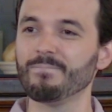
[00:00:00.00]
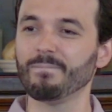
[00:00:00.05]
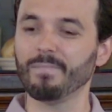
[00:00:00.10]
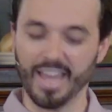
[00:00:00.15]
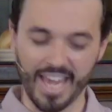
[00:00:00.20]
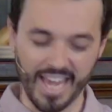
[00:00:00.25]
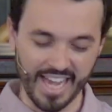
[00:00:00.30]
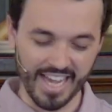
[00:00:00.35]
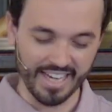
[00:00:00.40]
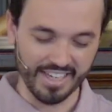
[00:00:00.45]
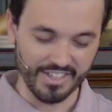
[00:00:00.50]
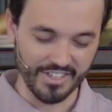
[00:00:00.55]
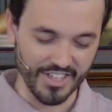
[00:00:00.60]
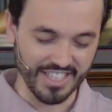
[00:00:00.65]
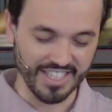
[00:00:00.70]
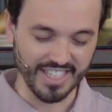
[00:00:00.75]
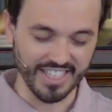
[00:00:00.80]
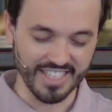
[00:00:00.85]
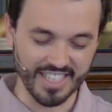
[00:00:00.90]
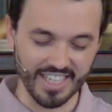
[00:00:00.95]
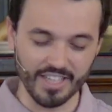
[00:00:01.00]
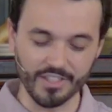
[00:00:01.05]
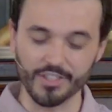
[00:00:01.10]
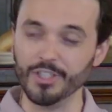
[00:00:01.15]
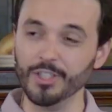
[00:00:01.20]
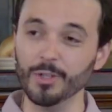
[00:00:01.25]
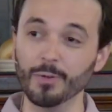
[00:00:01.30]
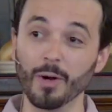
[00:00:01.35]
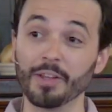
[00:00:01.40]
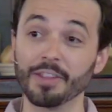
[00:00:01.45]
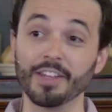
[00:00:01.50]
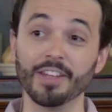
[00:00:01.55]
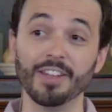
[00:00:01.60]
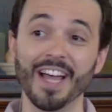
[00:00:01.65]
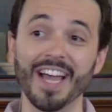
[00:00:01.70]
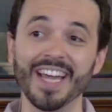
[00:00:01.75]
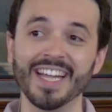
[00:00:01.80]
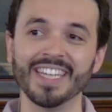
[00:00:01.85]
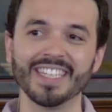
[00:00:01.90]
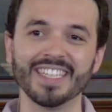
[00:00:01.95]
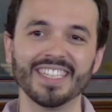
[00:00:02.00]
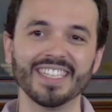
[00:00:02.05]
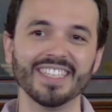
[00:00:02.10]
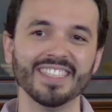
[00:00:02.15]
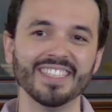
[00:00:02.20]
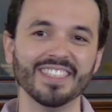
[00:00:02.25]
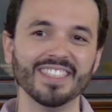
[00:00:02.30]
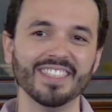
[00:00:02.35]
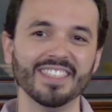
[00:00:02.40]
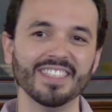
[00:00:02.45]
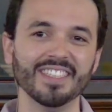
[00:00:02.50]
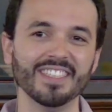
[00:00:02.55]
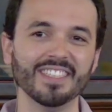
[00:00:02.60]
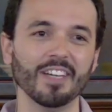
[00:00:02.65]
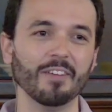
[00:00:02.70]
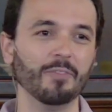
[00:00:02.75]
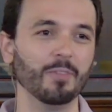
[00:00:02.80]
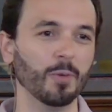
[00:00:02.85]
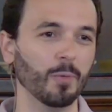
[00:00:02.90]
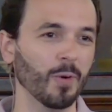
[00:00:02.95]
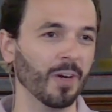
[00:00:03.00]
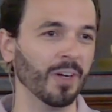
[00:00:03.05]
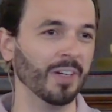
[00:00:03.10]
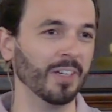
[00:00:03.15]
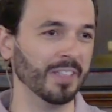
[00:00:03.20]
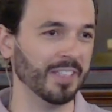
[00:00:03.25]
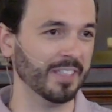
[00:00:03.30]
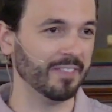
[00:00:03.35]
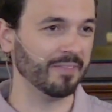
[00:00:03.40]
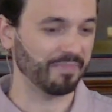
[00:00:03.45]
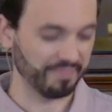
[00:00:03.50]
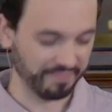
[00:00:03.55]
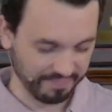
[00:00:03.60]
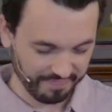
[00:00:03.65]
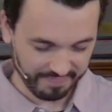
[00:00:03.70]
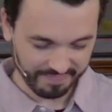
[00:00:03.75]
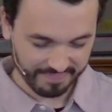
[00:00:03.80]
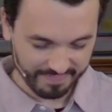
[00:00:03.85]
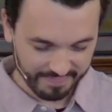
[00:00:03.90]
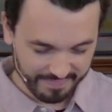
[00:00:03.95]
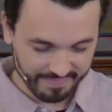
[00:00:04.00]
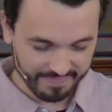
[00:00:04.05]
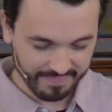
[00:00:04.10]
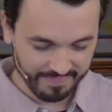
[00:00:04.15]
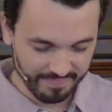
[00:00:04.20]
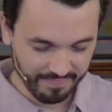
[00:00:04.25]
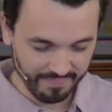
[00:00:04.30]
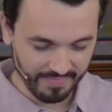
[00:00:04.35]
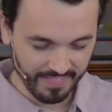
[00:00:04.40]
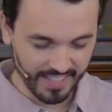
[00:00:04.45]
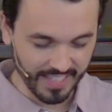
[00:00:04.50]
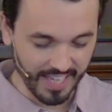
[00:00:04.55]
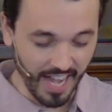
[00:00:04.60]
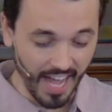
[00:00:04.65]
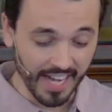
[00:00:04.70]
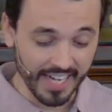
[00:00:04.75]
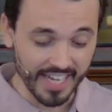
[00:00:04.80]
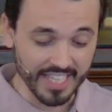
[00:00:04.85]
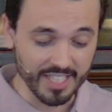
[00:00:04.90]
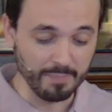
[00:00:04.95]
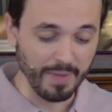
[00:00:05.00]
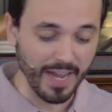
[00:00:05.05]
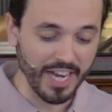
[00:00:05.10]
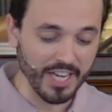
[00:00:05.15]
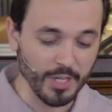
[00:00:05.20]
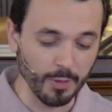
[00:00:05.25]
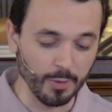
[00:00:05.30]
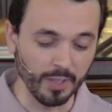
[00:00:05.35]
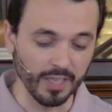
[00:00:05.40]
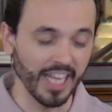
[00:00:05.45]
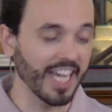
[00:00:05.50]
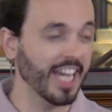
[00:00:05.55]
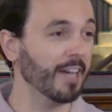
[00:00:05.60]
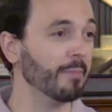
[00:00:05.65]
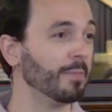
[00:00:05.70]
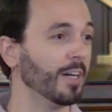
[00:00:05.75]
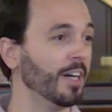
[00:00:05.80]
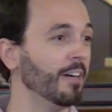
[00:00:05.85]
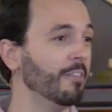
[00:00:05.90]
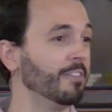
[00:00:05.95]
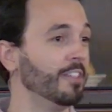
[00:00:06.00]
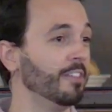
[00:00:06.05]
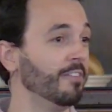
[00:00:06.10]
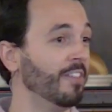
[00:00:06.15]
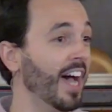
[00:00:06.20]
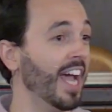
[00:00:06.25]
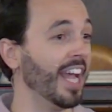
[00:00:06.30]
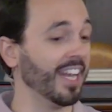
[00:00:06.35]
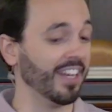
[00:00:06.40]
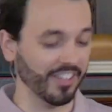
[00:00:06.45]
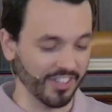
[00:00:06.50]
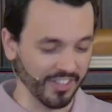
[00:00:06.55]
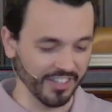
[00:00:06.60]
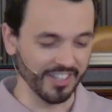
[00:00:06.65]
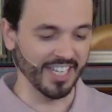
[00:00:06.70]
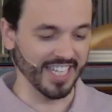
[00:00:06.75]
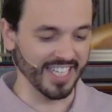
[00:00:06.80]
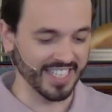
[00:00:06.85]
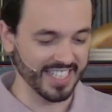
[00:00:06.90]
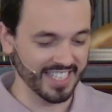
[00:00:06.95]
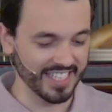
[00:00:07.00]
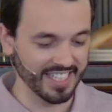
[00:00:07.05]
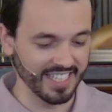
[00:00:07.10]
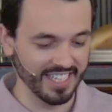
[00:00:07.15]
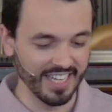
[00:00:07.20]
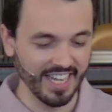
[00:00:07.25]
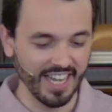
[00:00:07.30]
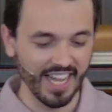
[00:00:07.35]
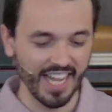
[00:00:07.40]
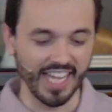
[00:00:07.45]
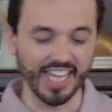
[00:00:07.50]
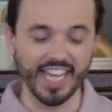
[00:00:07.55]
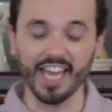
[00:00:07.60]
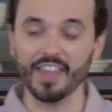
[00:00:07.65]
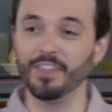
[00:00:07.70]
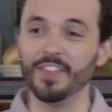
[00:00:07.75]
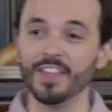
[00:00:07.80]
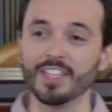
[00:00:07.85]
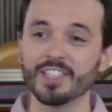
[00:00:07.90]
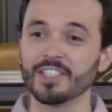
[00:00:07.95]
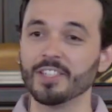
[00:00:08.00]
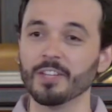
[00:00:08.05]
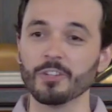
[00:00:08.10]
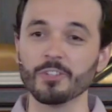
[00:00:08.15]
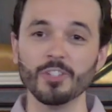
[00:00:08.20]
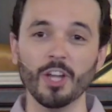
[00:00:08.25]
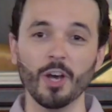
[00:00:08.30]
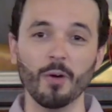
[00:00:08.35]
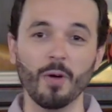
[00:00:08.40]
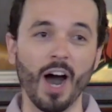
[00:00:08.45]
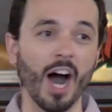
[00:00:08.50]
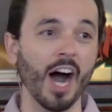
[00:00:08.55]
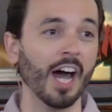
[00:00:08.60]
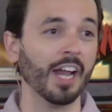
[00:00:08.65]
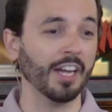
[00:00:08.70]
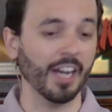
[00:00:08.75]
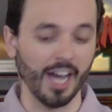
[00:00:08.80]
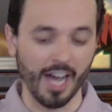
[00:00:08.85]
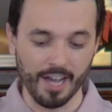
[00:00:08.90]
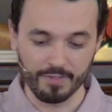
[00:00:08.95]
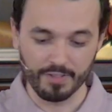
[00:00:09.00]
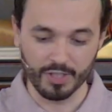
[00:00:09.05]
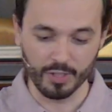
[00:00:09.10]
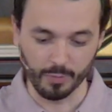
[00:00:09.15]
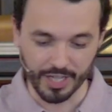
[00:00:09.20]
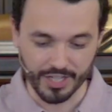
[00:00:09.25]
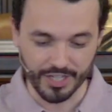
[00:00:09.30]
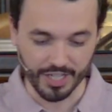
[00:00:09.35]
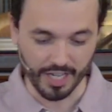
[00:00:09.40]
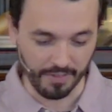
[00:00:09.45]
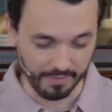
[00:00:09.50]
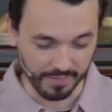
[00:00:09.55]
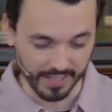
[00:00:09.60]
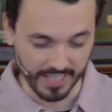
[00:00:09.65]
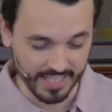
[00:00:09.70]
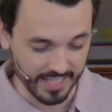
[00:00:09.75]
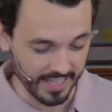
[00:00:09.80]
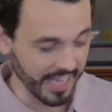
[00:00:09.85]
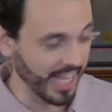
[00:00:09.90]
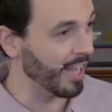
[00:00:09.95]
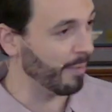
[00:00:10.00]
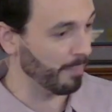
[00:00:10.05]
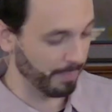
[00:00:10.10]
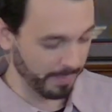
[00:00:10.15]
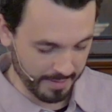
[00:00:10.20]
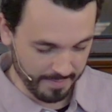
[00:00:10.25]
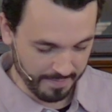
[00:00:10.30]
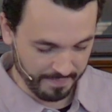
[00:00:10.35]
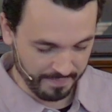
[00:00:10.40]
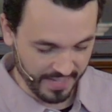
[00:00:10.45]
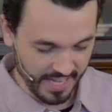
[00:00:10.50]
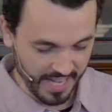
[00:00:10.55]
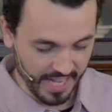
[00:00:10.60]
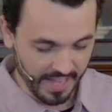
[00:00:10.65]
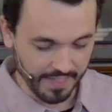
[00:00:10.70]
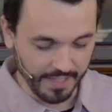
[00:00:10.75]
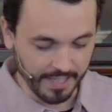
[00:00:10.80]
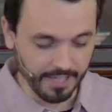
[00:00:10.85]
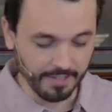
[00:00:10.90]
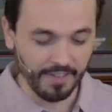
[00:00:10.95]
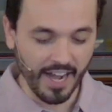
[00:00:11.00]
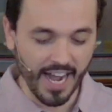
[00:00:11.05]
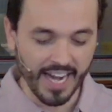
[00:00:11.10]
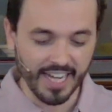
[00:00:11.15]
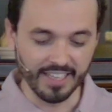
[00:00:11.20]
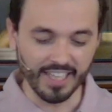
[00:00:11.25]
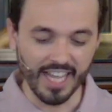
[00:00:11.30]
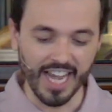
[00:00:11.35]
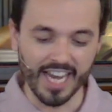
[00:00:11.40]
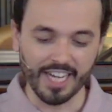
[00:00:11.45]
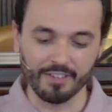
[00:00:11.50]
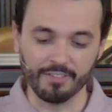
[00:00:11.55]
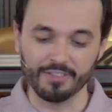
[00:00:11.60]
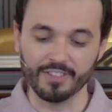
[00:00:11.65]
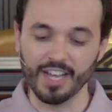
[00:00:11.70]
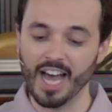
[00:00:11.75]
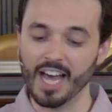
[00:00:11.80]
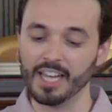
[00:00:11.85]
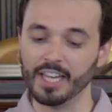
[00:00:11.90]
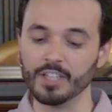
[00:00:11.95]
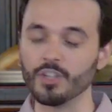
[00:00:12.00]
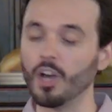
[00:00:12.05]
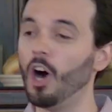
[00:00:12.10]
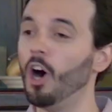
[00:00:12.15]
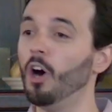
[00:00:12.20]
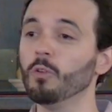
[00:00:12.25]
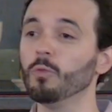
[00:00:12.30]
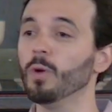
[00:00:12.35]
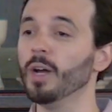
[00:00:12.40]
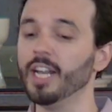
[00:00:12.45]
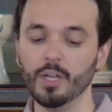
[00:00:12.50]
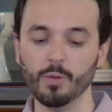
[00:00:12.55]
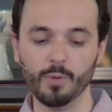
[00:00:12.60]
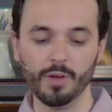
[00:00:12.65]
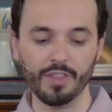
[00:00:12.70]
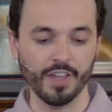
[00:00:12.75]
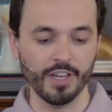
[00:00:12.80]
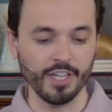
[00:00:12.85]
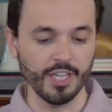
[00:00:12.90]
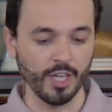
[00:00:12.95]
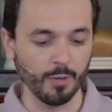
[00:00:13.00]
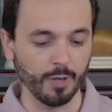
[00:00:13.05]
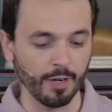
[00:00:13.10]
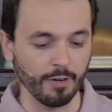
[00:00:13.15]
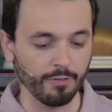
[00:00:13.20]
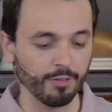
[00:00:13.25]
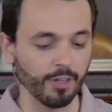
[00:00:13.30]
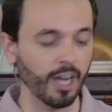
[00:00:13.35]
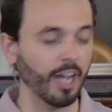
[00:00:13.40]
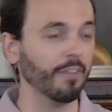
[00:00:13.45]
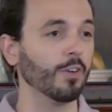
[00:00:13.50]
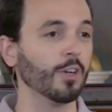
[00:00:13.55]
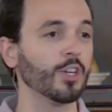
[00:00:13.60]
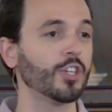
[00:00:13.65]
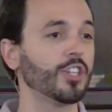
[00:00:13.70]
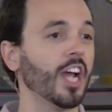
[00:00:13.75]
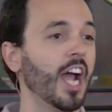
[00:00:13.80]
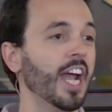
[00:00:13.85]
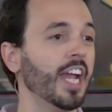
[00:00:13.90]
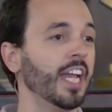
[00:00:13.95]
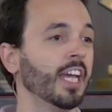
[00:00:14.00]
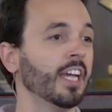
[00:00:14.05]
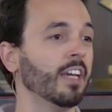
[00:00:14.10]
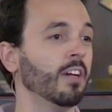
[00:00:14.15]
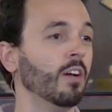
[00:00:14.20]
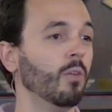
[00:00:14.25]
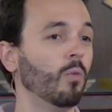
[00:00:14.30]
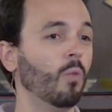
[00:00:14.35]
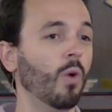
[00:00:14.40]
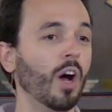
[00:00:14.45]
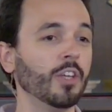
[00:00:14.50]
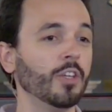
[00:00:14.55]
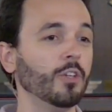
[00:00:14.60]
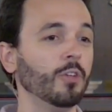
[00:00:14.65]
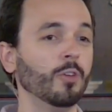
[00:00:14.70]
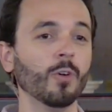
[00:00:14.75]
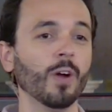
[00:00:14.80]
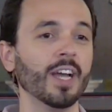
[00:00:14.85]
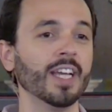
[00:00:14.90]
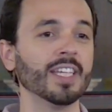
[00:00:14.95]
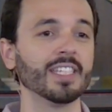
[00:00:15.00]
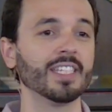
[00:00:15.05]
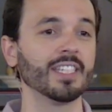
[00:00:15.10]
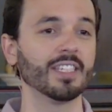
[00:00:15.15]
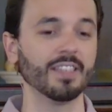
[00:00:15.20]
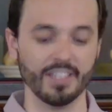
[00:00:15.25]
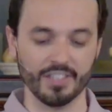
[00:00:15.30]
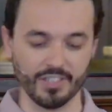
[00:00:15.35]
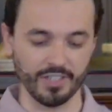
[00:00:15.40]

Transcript: And Jesus says, "You are the light of the world." God has made you a lamp of divine goodness. And get this, there's no on and off switch of this lamp. The divine light of God is already within you and forever shining while you grace this